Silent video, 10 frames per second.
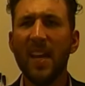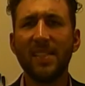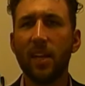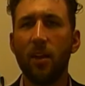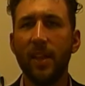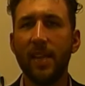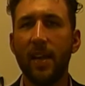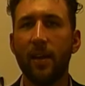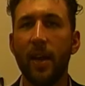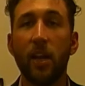And I take all that
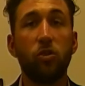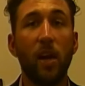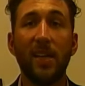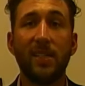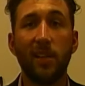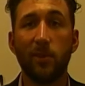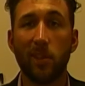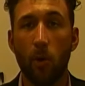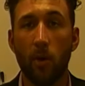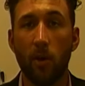data and I try to see
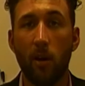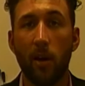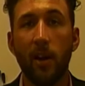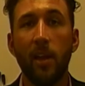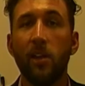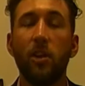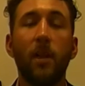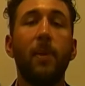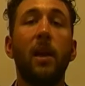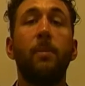what's going on,
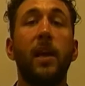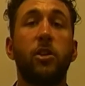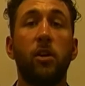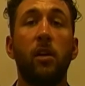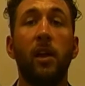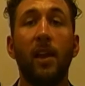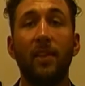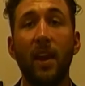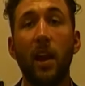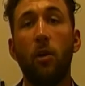try to paint a picture.
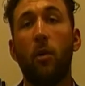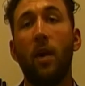Then I